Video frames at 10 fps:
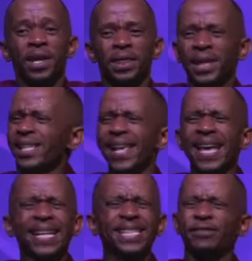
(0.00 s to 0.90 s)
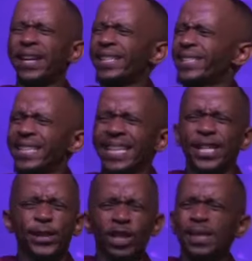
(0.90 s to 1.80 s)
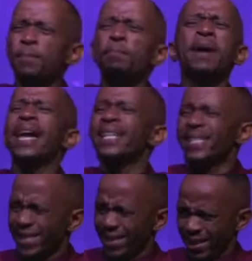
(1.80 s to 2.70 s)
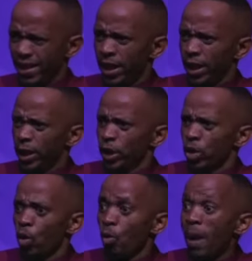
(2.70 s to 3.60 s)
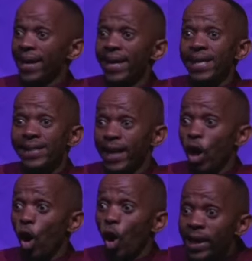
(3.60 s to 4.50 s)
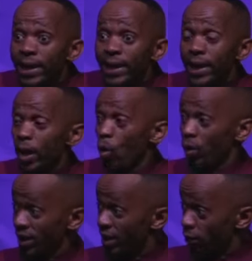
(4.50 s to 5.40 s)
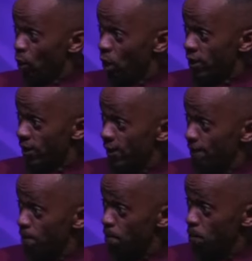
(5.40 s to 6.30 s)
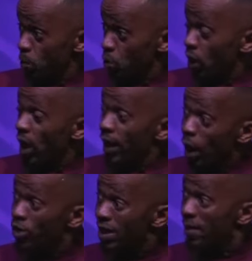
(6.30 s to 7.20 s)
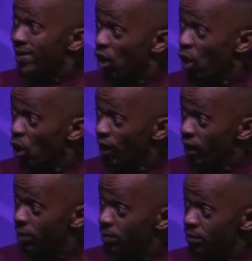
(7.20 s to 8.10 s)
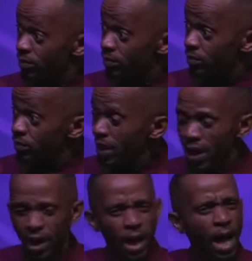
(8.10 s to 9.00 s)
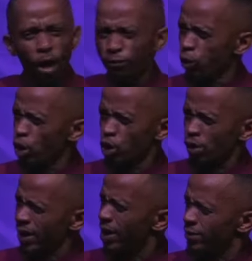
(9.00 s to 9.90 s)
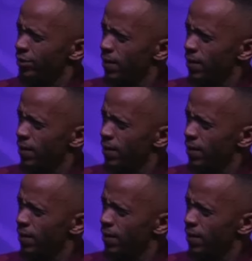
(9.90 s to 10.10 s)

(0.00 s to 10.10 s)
this activation is not meant uba yenzeke only within the four walls. La usebenza khona akuvuko Joseph